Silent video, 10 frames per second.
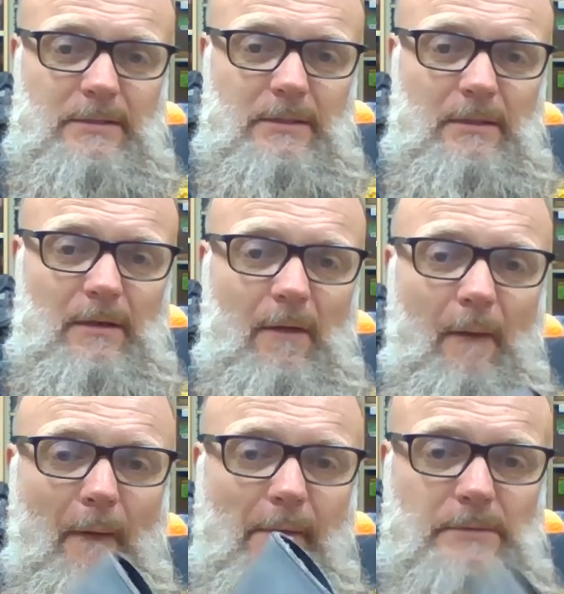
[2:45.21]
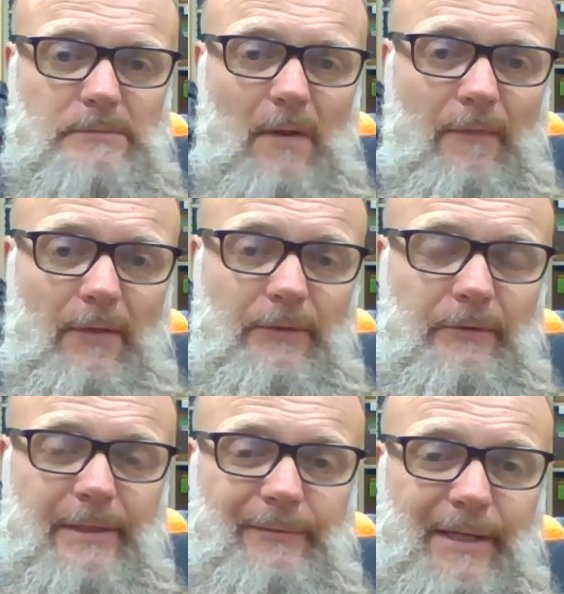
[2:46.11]
year, and the little
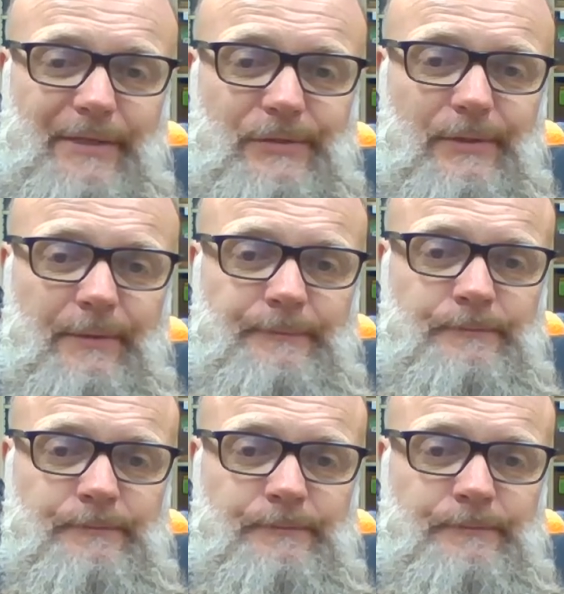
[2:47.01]
Green Ranger,